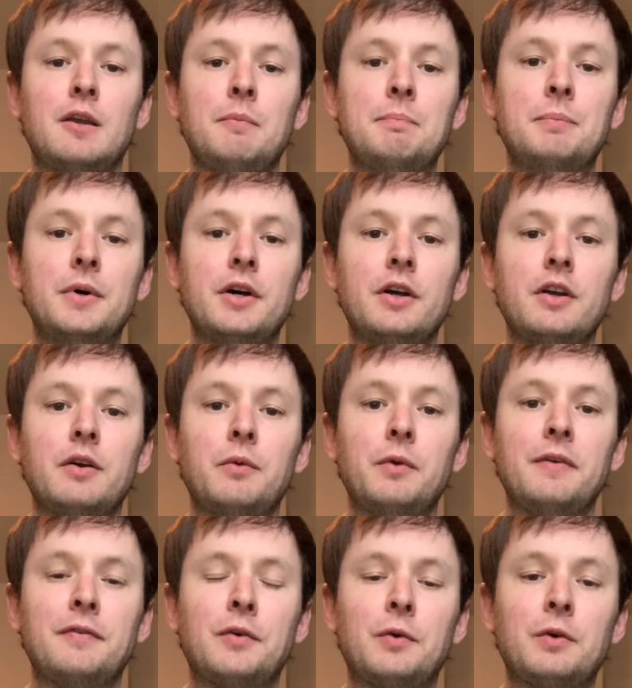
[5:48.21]
But we,
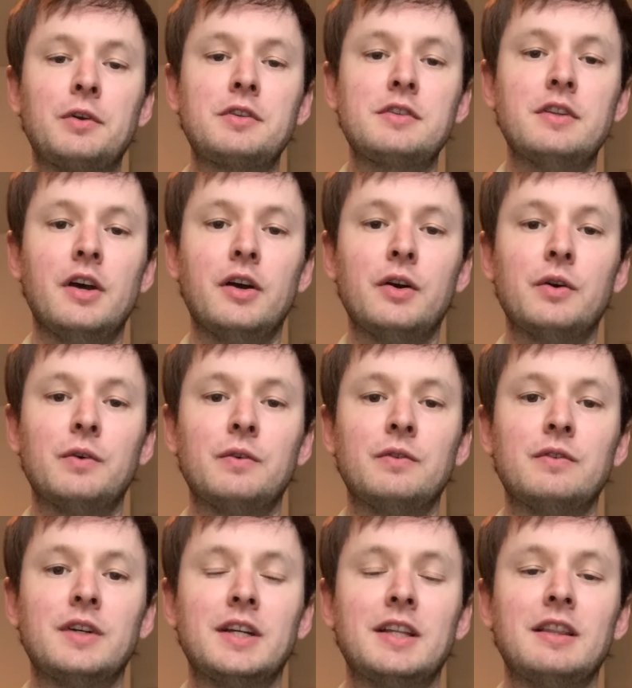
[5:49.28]
of course, know
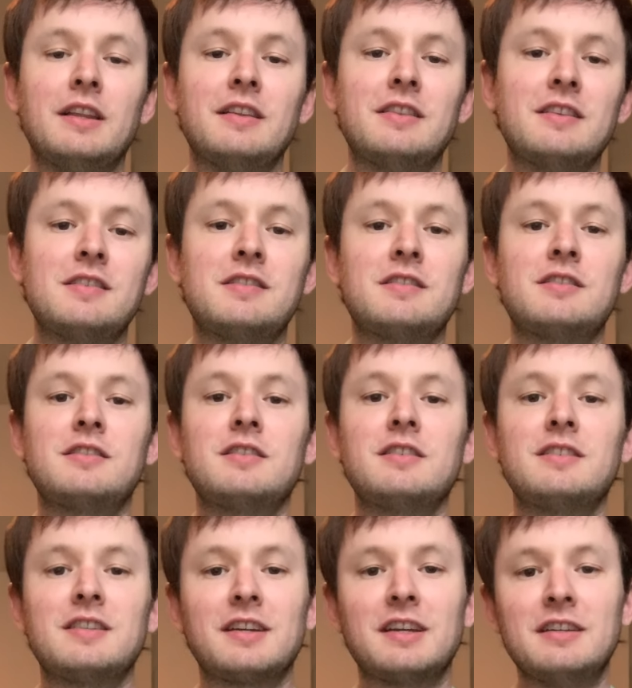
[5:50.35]
that this is
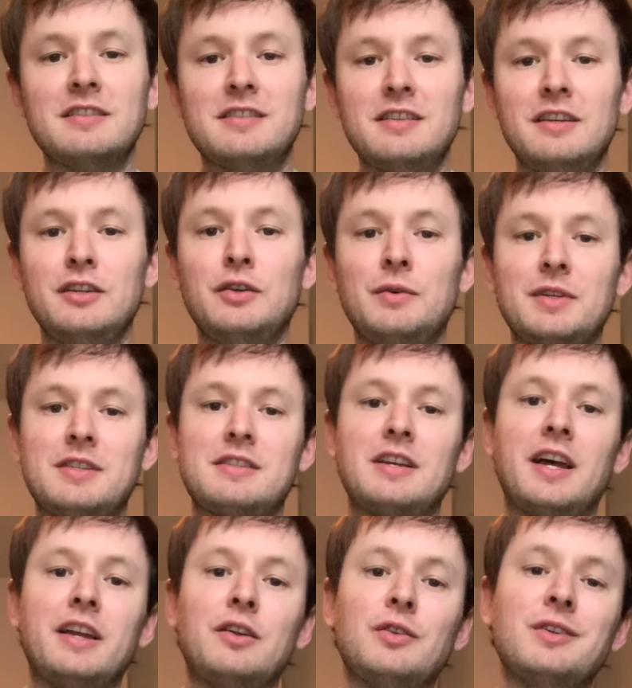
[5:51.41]
just a continuous
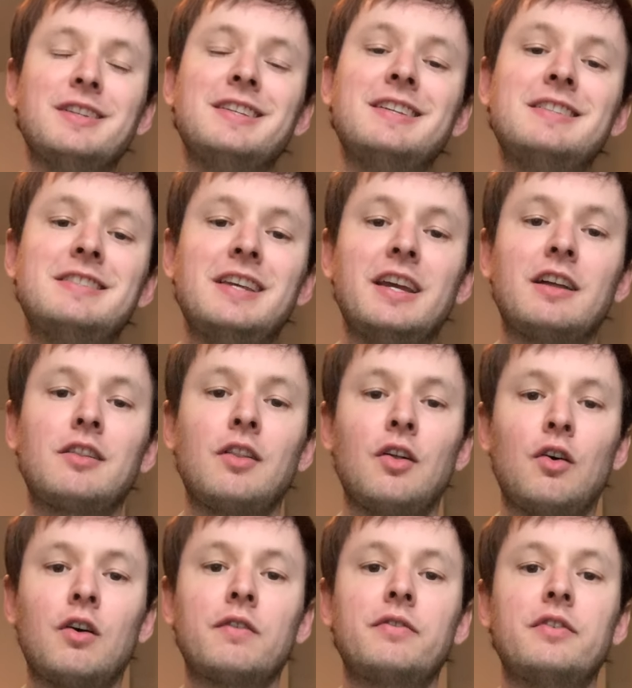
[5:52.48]
cycle. It didn't take
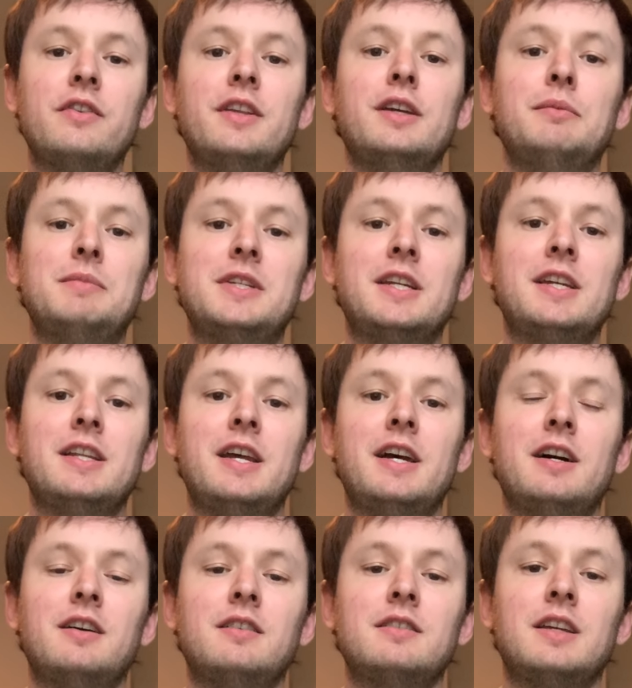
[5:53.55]
long for them to get
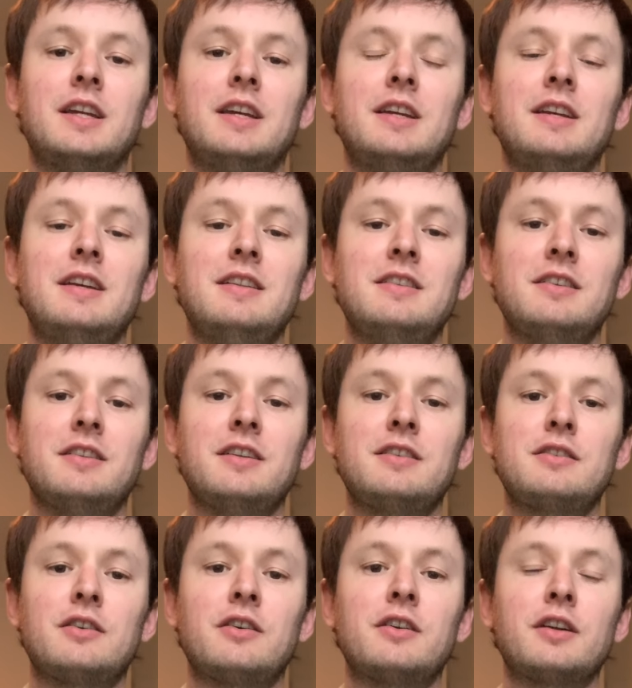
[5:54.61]
out until they
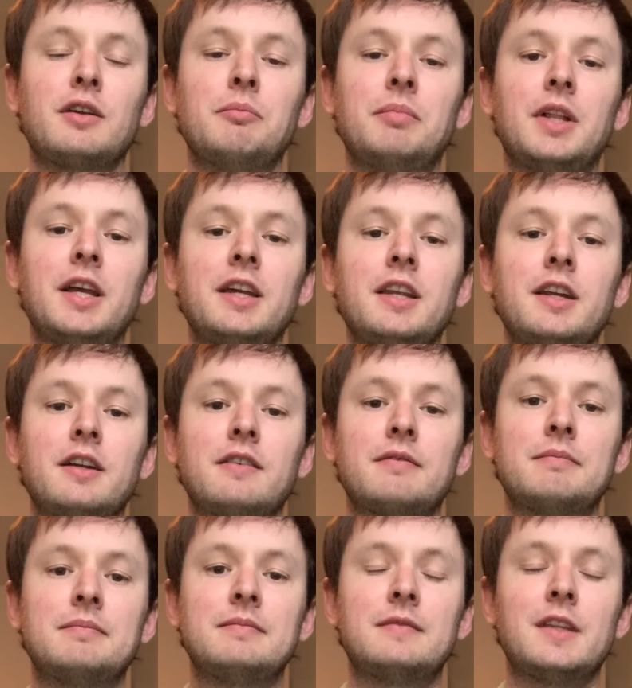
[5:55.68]
started complaining.
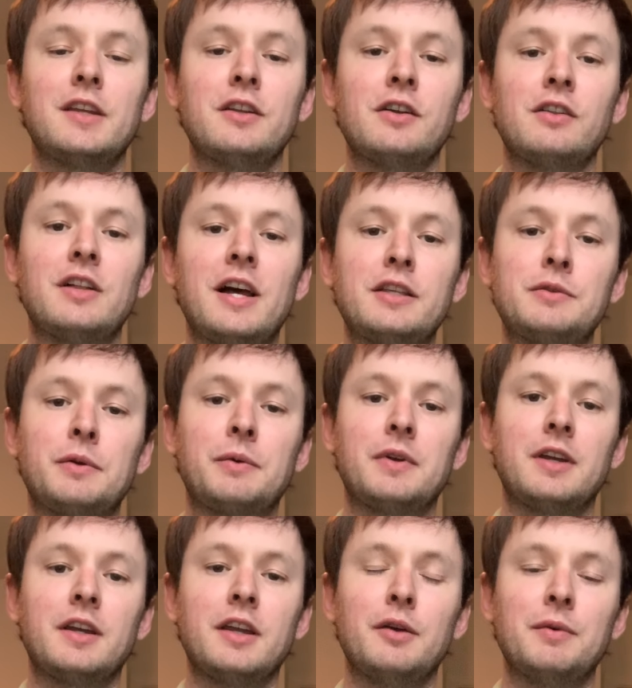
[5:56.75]
You know, last week,
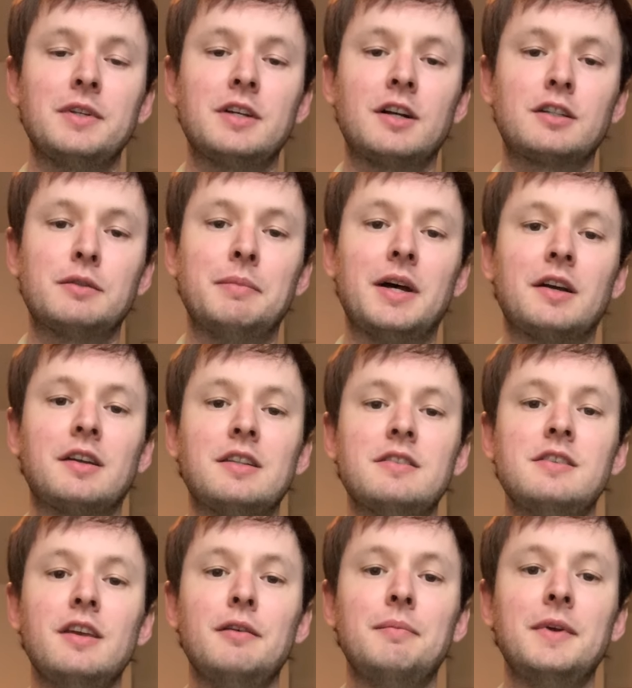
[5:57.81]
again, we talked about
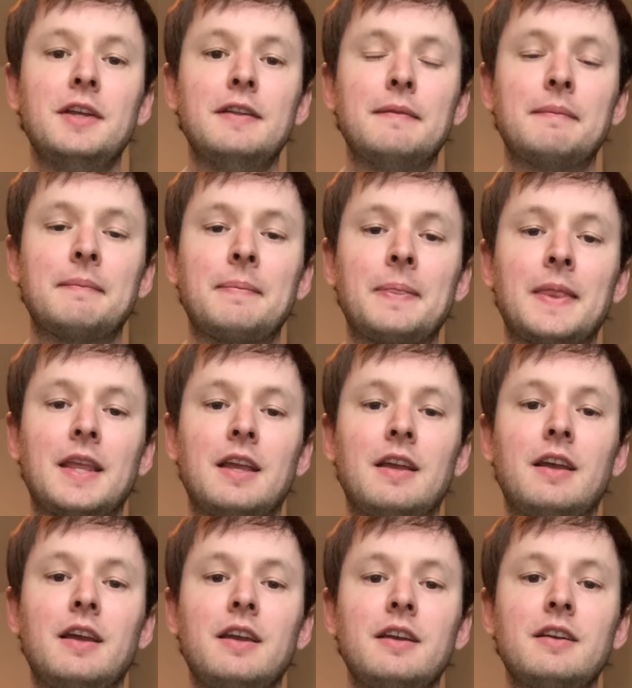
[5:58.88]
contentment,
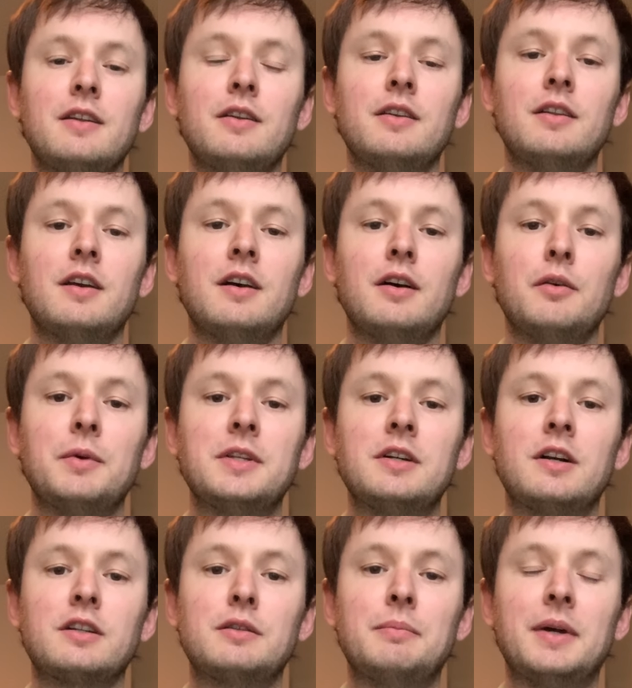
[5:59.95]
and we
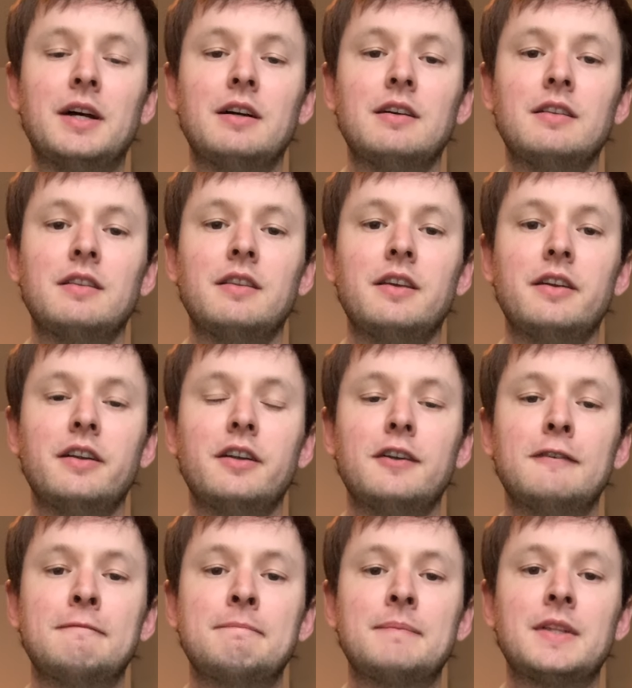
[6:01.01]
talked about
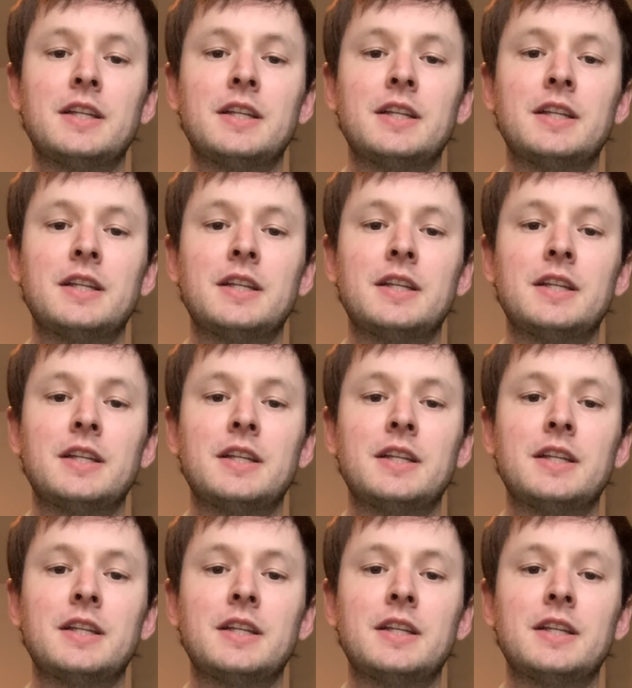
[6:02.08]
their